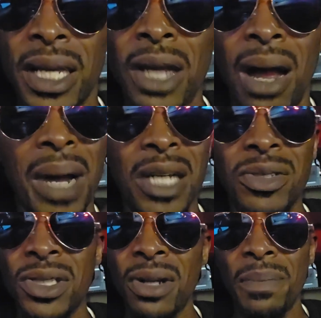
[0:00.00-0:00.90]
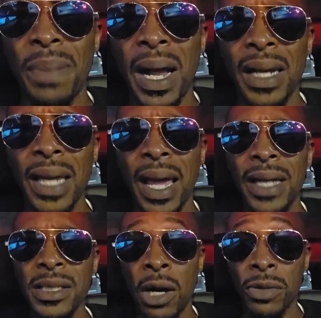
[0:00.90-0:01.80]
Y'all might as well start a
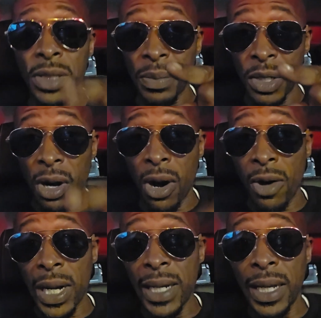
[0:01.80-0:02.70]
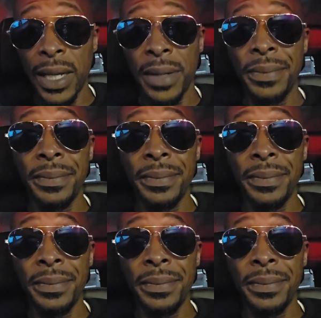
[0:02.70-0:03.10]
podcast. Oh, some of y'all already did.